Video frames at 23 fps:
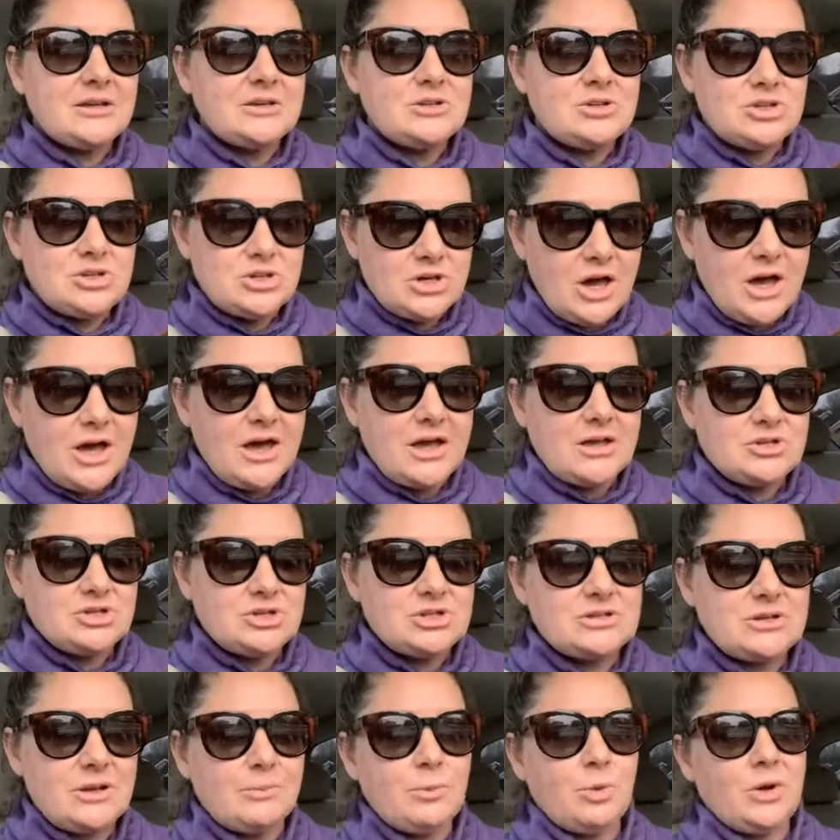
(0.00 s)
judge
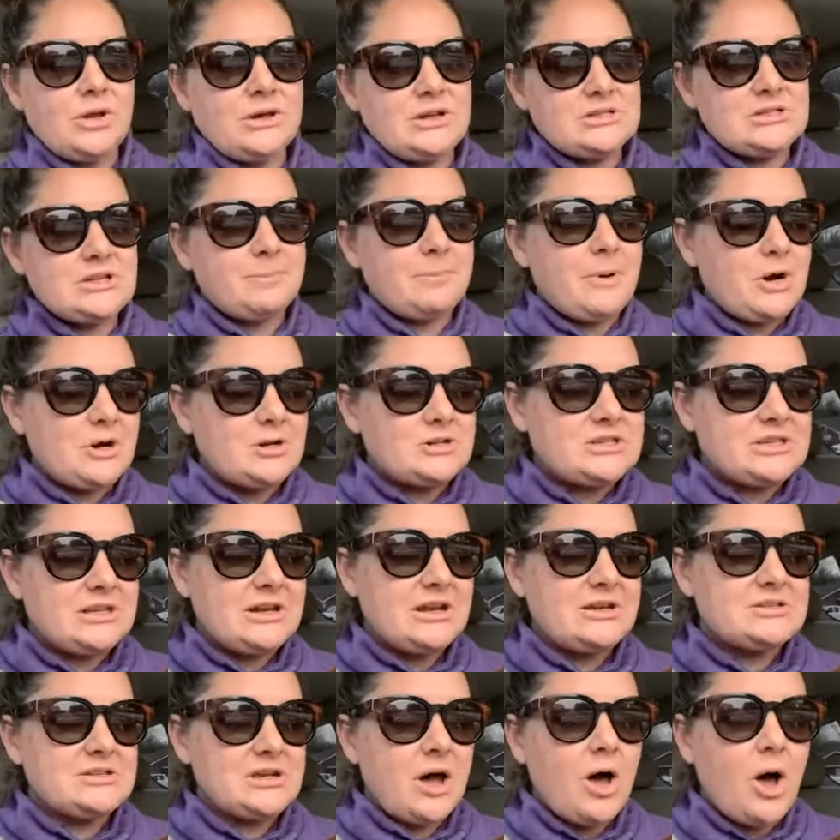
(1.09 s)
someone as a person
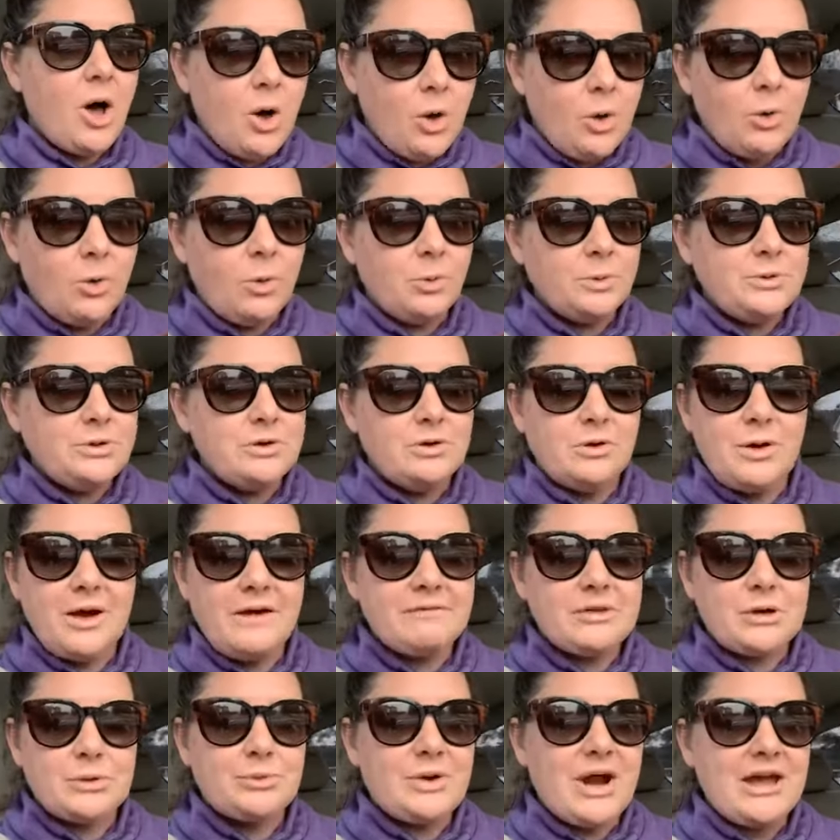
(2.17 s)
as a whole. You don't
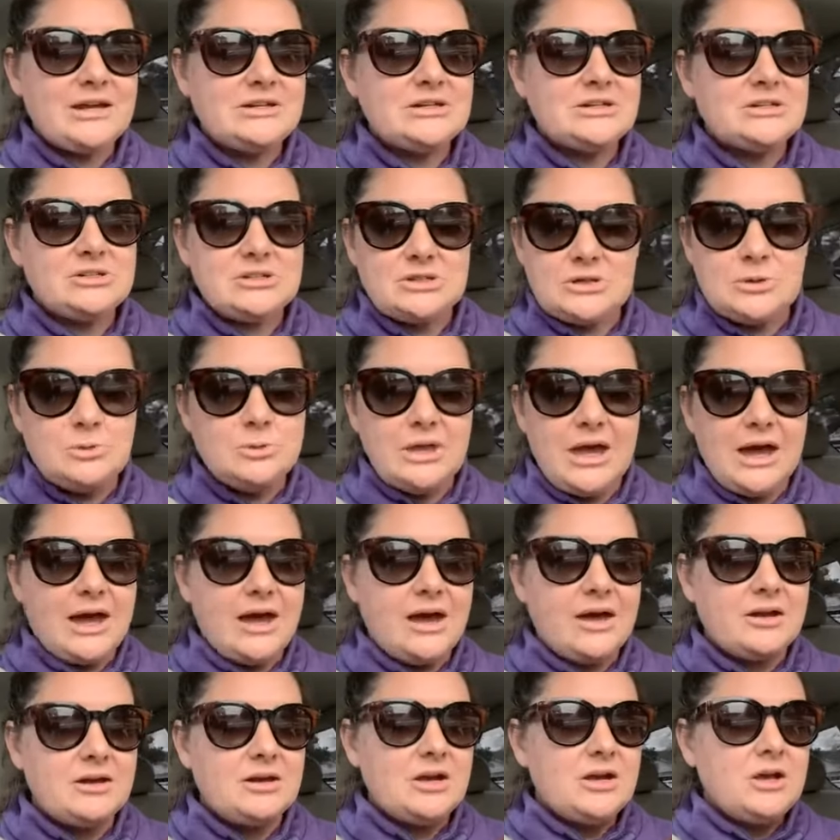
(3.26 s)
have the right to do
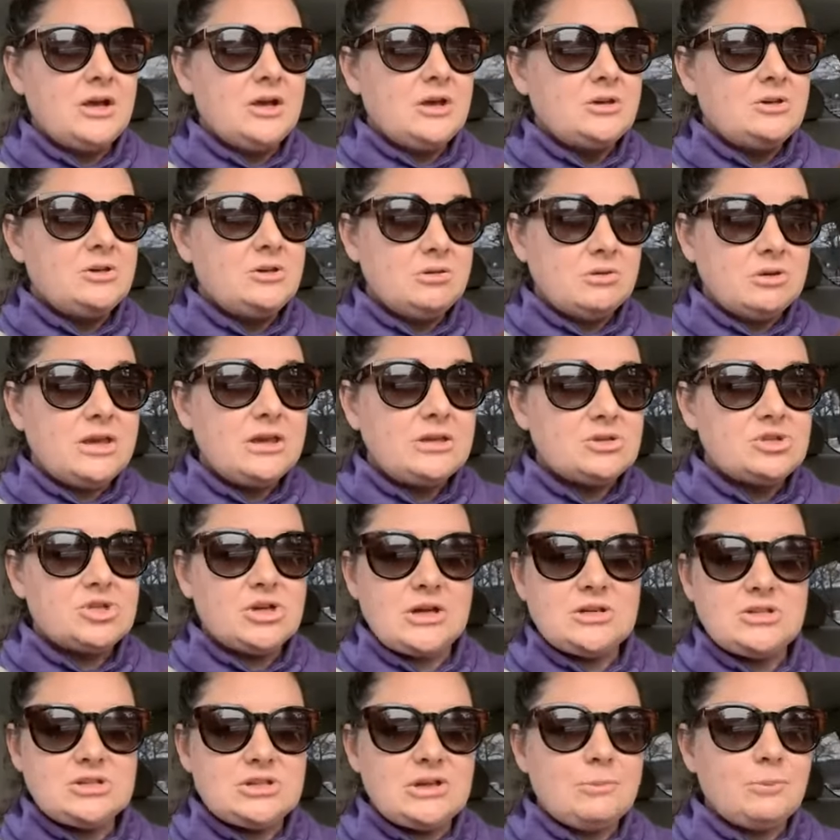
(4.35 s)
that. You can
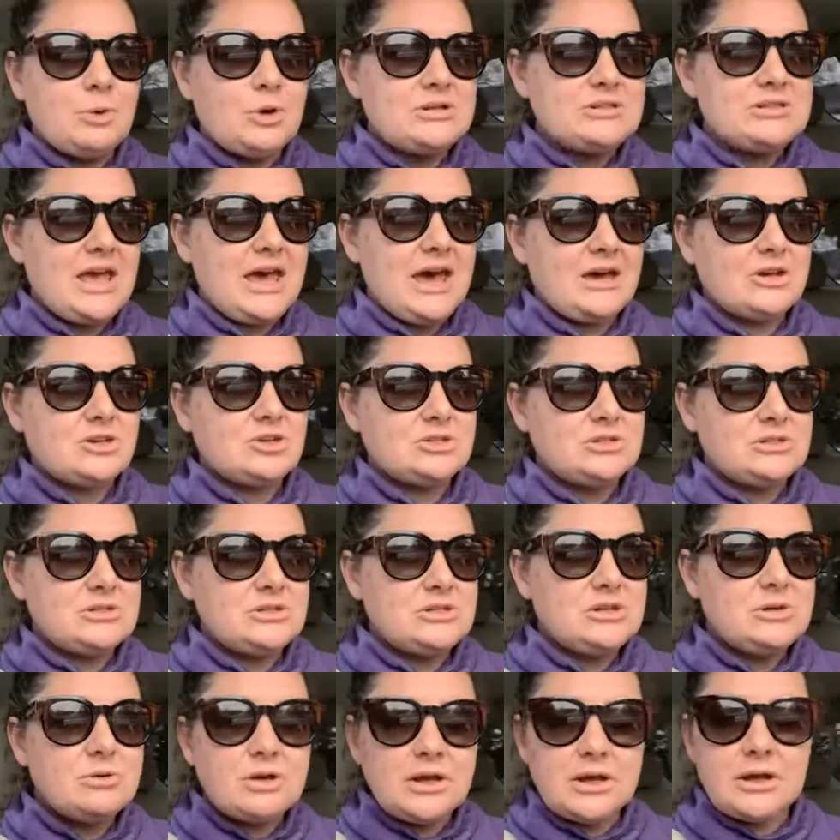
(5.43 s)
judge someone's actions.
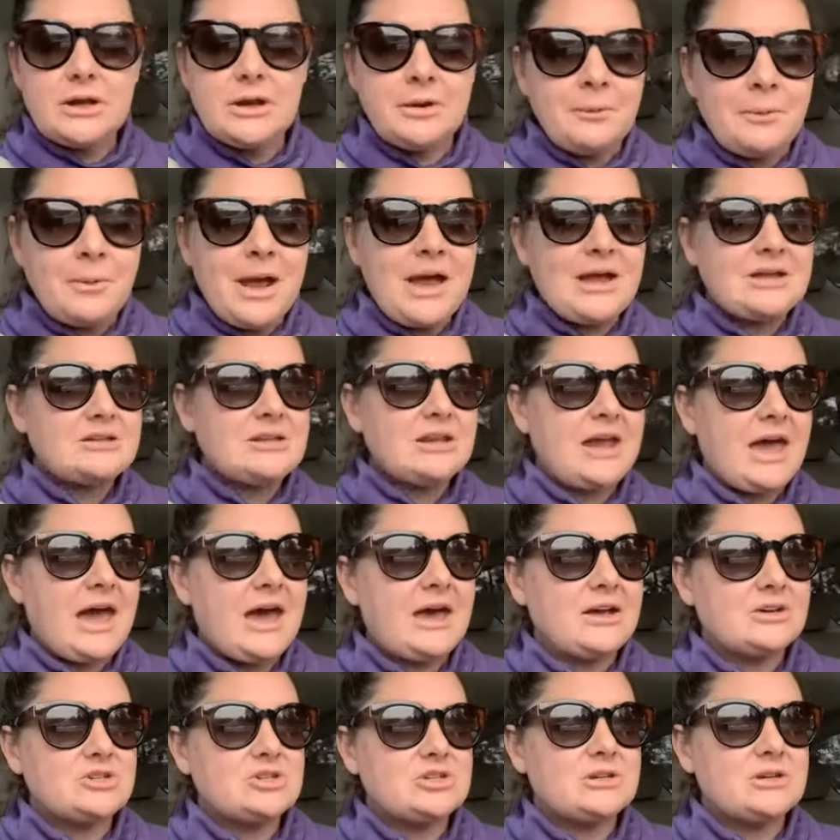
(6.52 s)
You can correct an
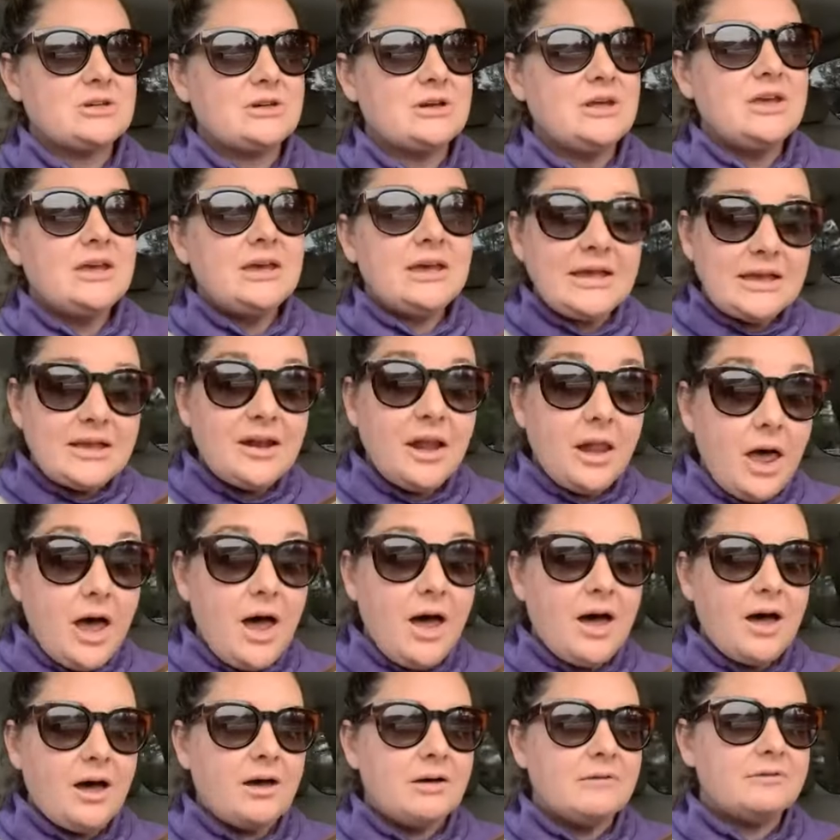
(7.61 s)
action in
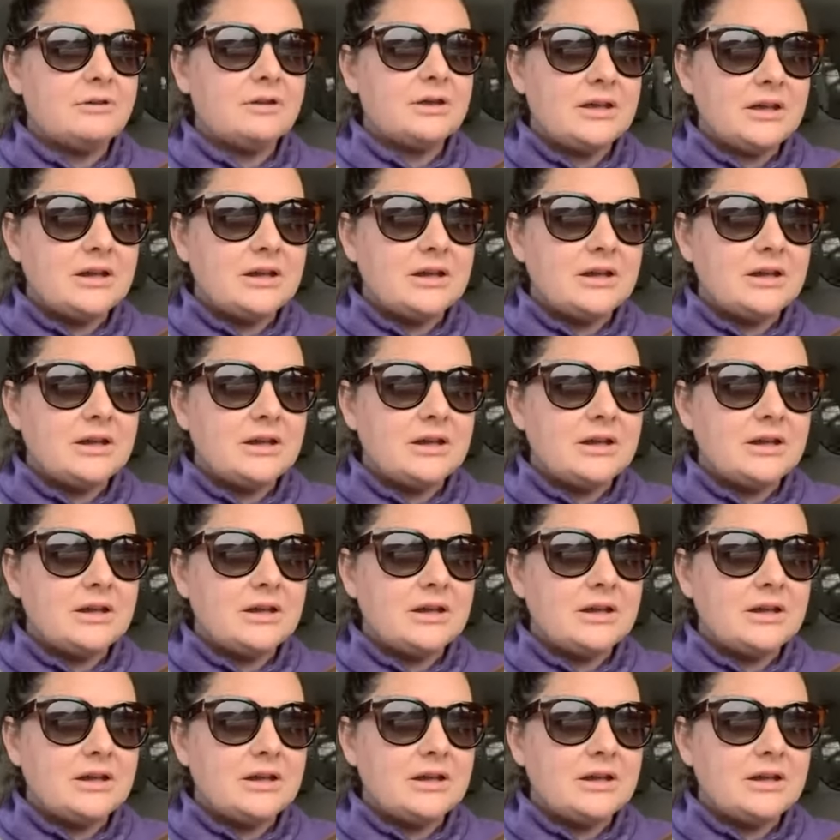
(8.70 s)
love,